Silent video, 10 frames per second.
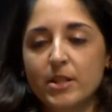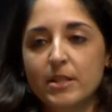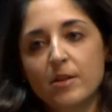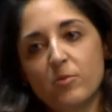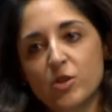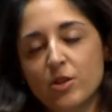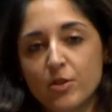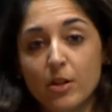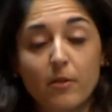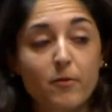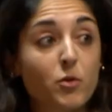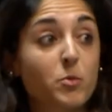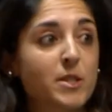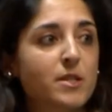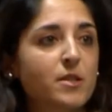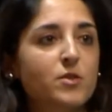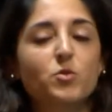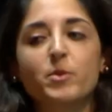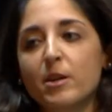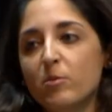the temperature and relative humidity to
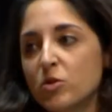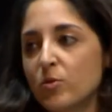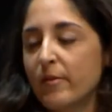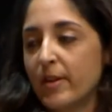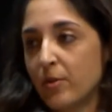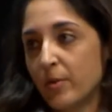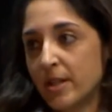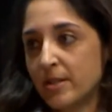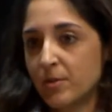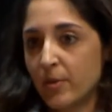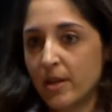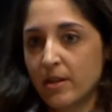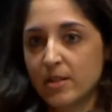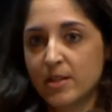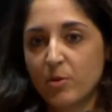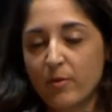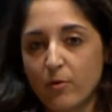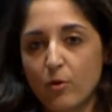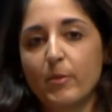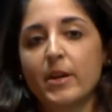be able to evaluate the way it's
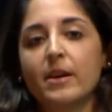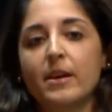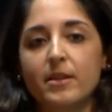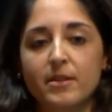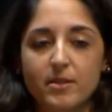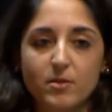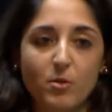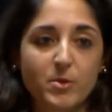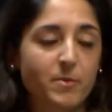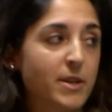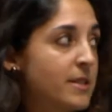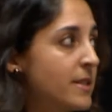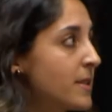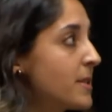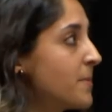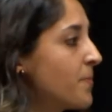performing and optimize it.